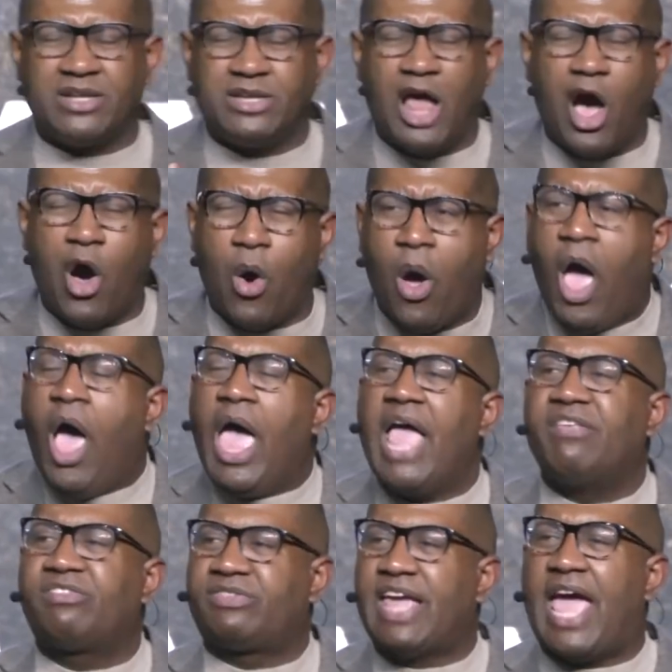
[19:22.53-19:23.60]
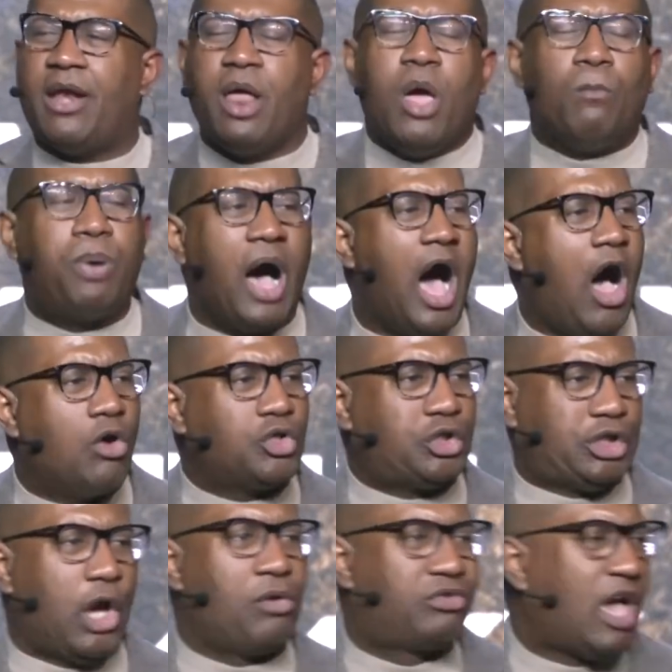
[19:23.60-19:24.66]
No, instead, Paul
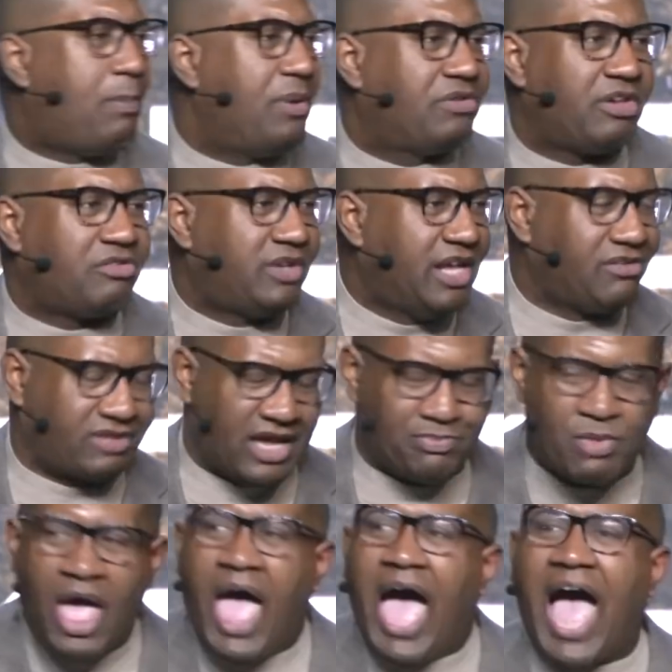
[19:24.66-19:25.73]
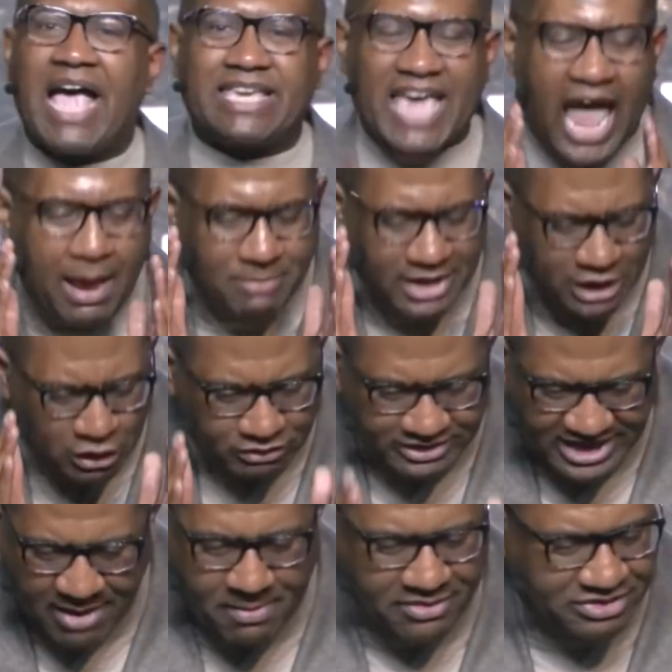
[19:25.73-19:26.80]
shows up and says, listen, I came to you,
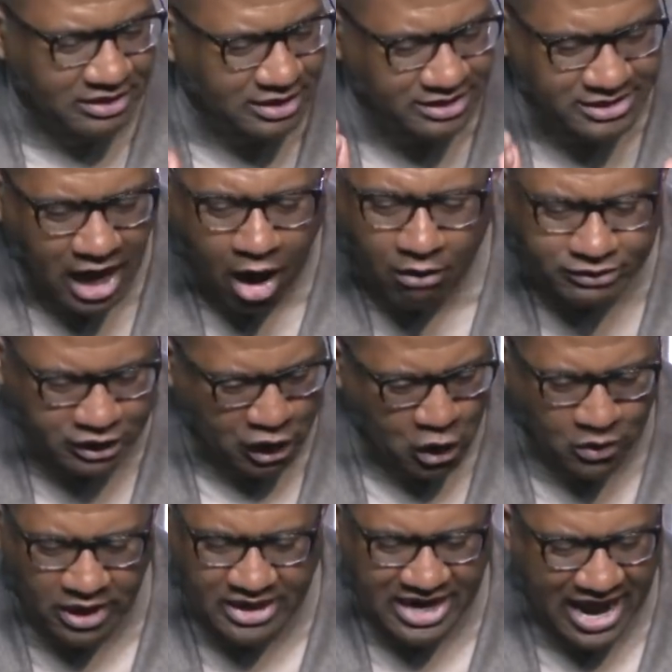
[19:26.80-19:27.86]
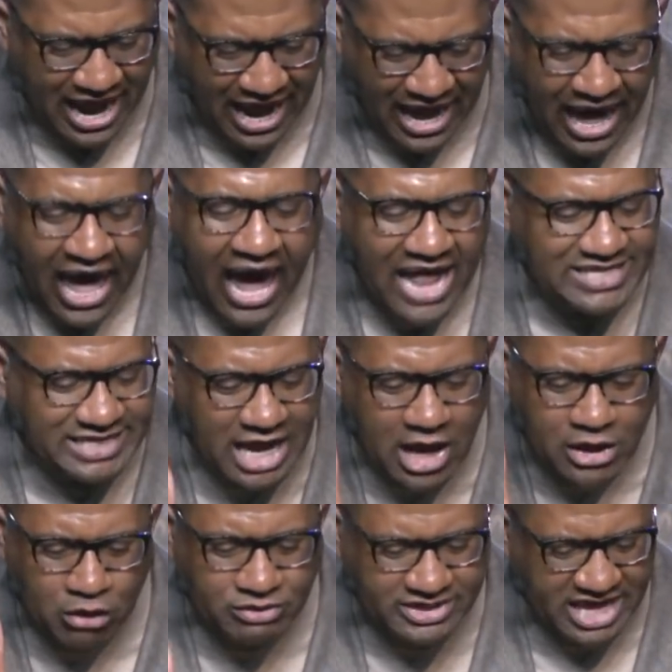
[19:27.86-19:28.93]
Timothy, to talk to you today and
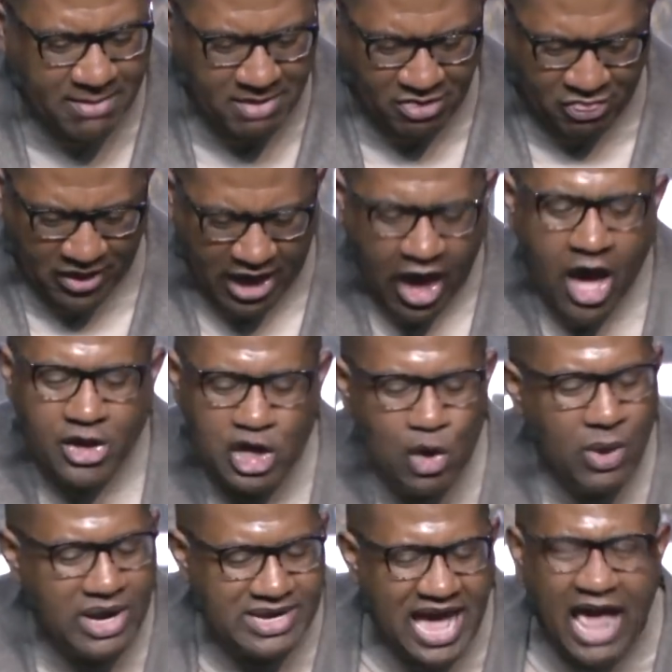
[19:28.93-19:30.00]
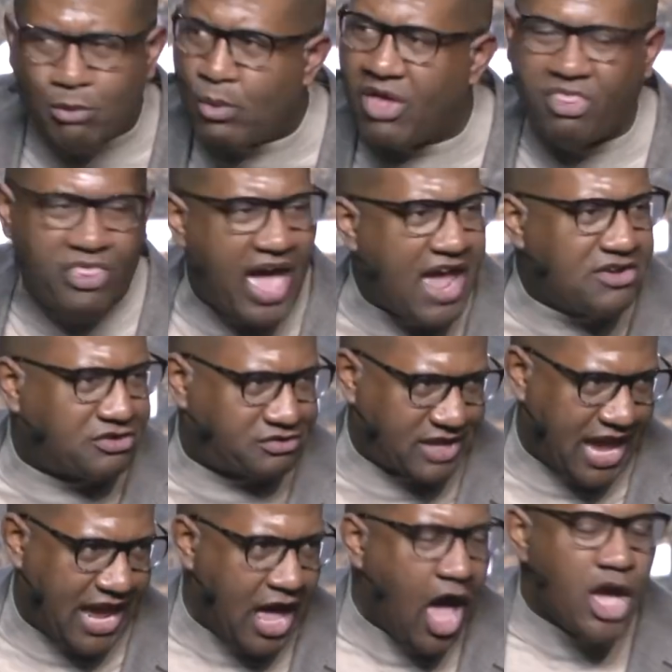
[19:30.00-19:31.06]
tell you, Timothy, you are not what they
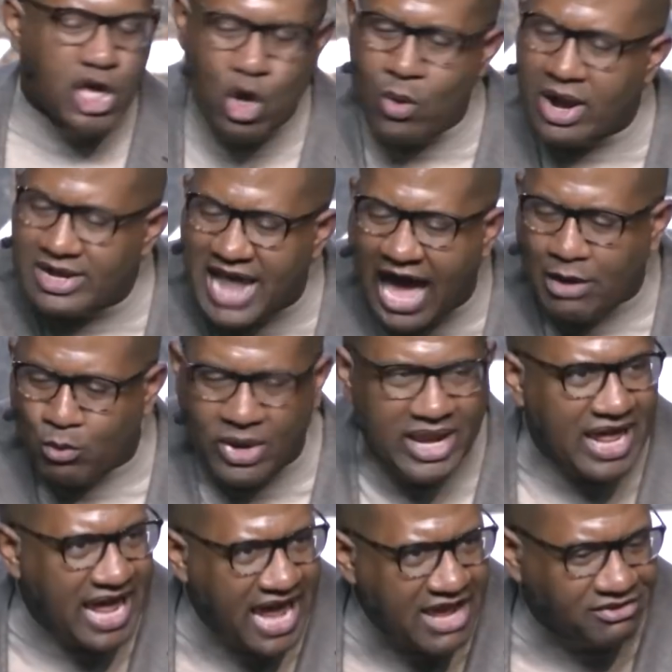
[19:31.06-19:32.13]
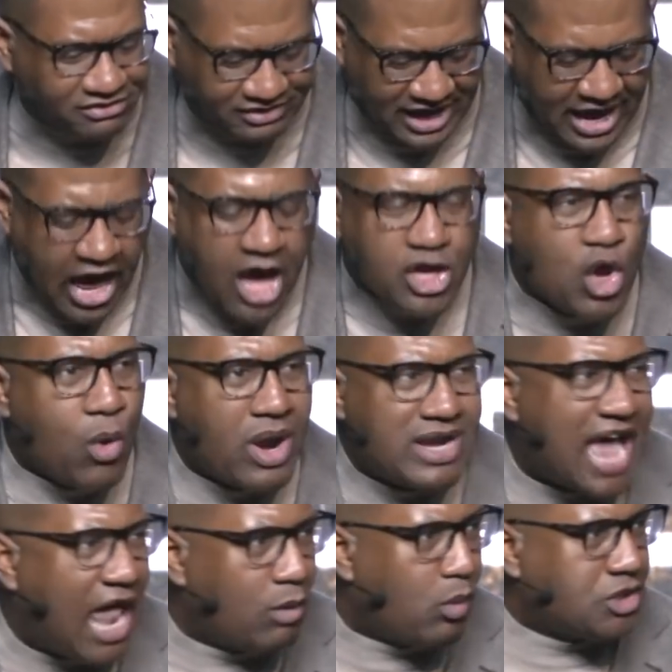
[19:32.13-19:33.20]
say. You are not what he said. You are
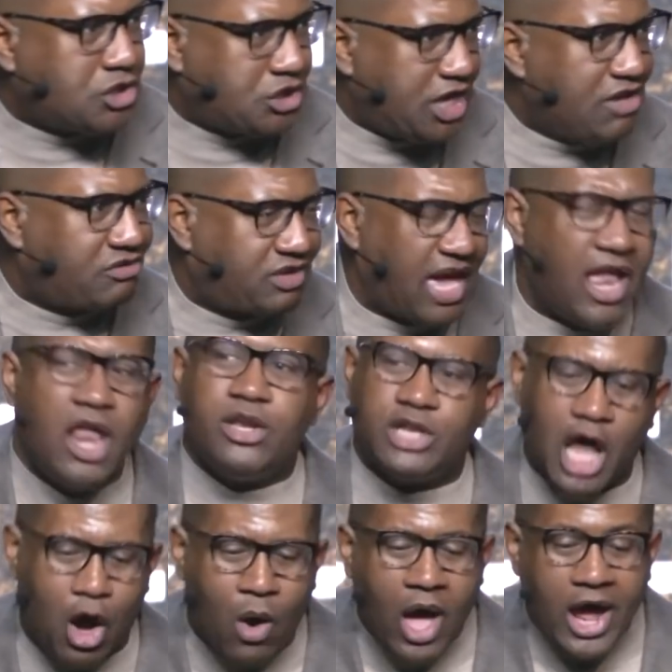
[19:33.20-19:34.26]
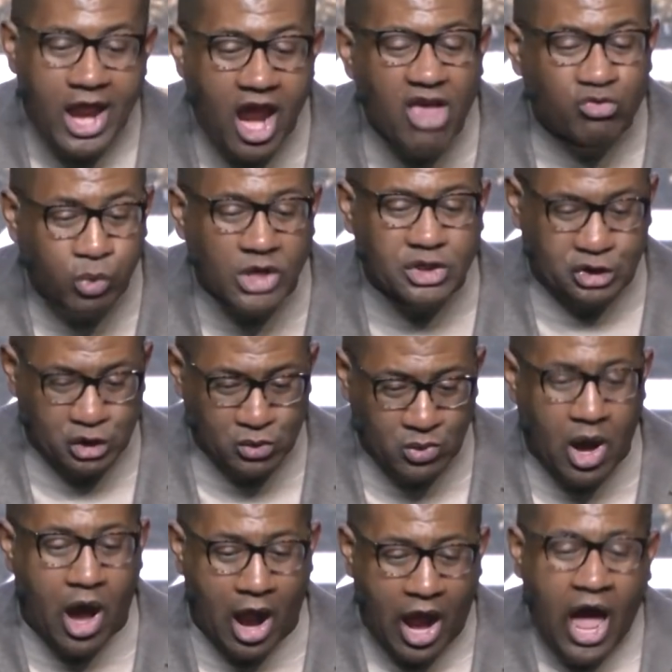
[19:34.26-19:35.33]
not what she said. No, here's what
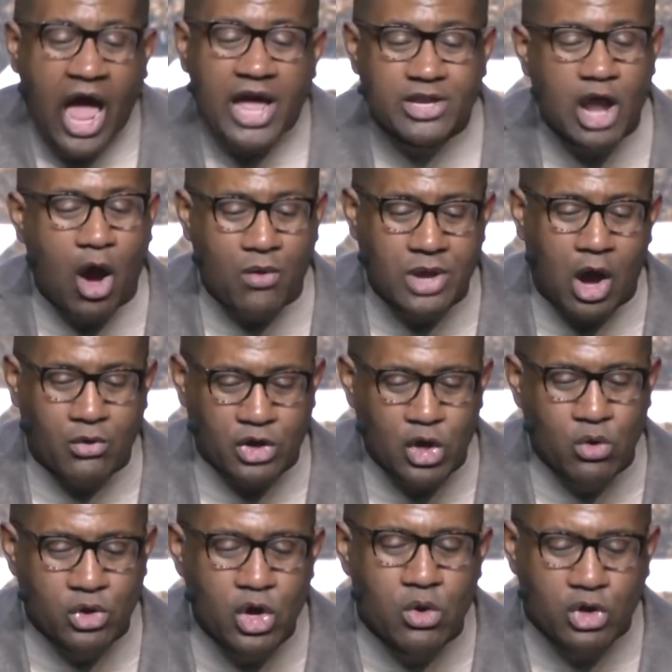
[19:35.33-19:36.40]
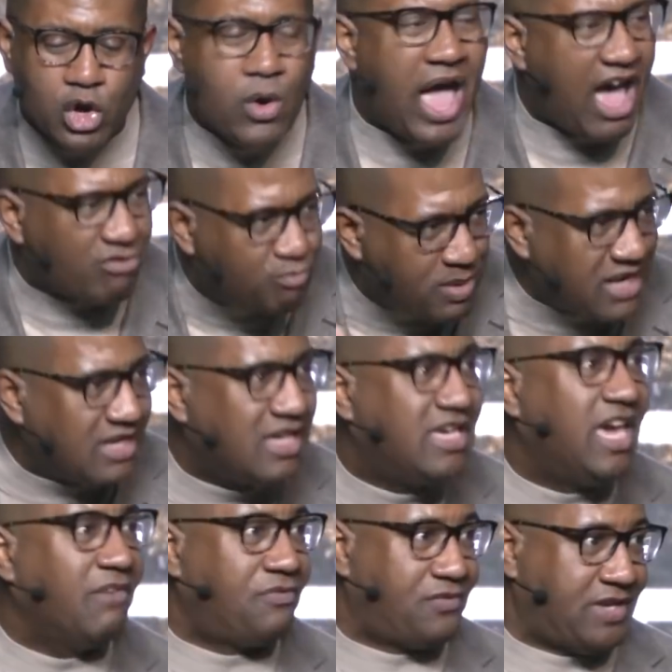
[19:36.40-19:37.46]
you are. No, you have been
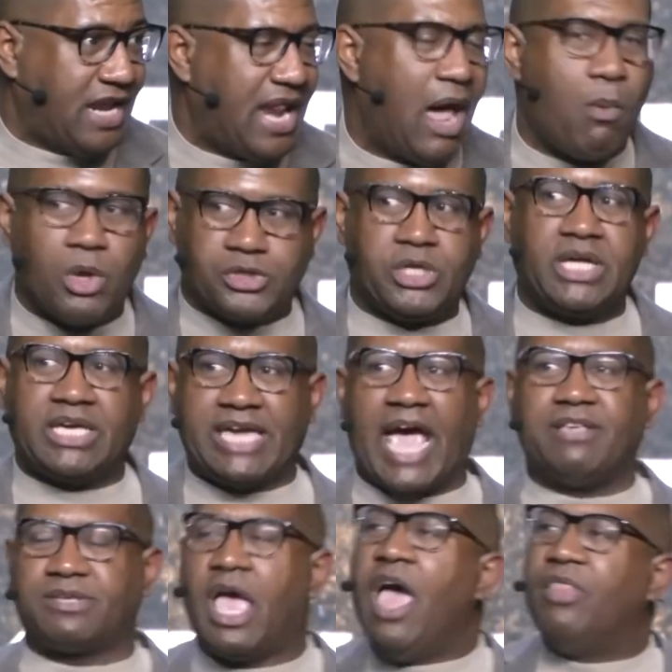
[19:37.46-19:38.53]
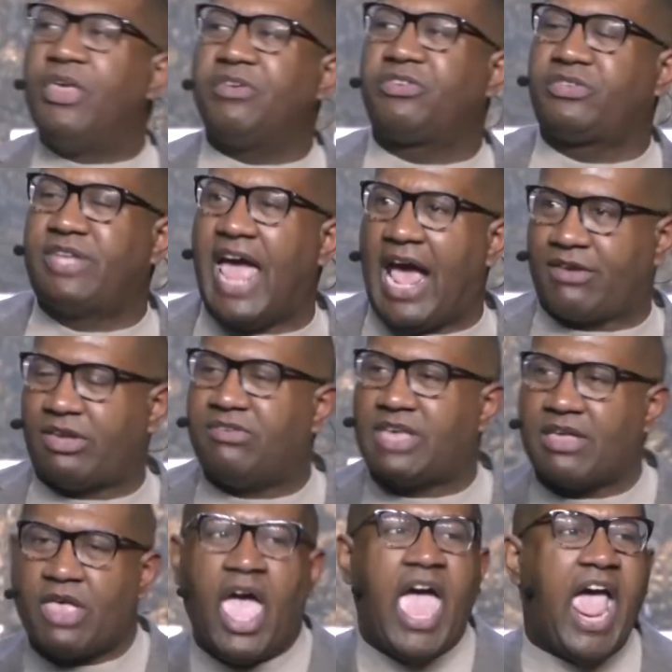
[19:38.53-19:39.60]
gifted. And I want you to catch this text. He
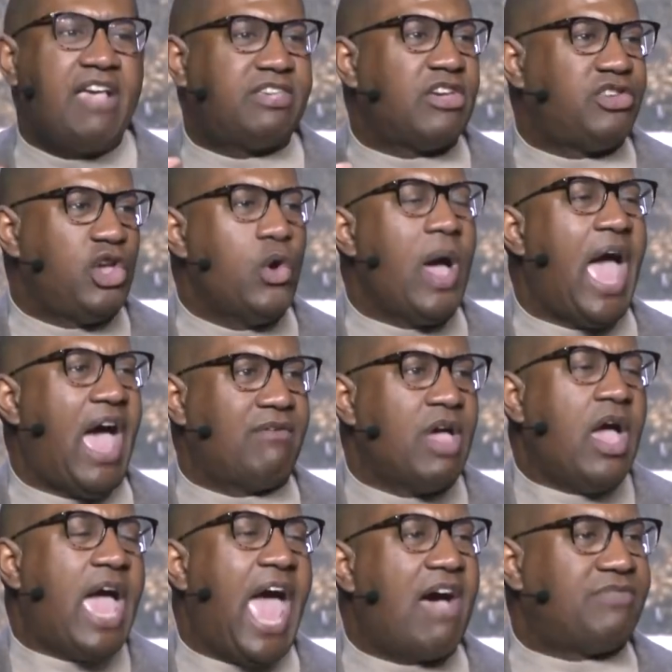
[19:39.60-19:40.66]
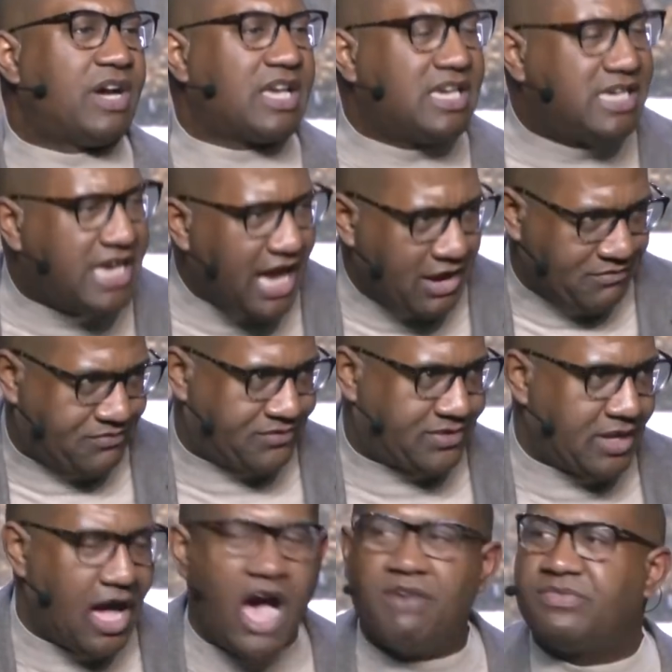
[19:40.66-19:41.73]
says, you have a
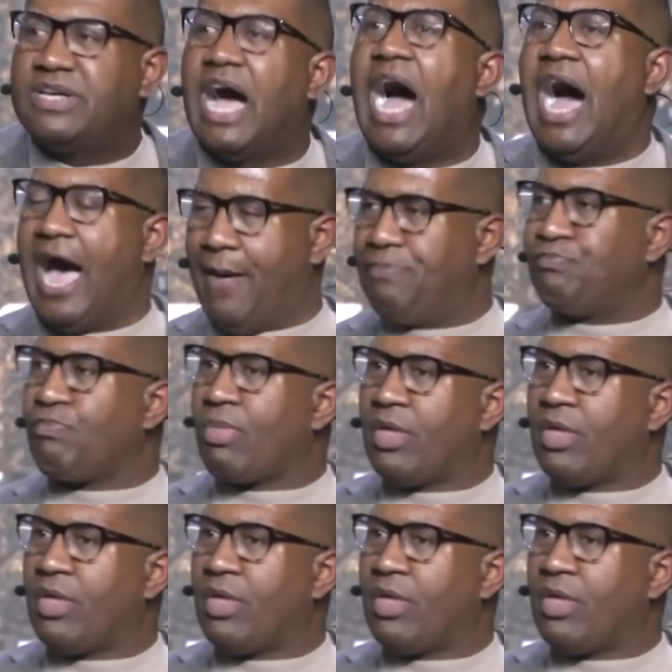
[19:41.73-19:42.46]
gift of God.